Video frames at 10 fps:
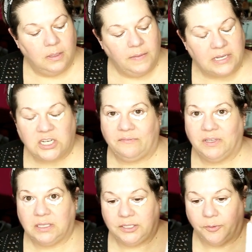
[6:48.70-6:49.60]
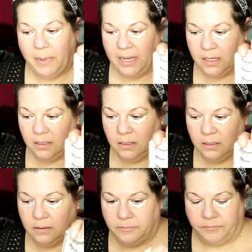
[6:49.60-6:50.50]
they actually have the clear band,
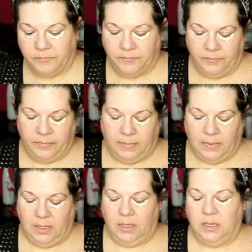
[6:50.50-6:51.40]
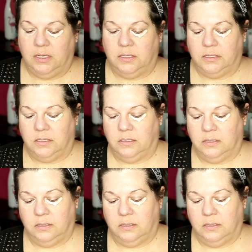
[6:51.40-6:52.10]
and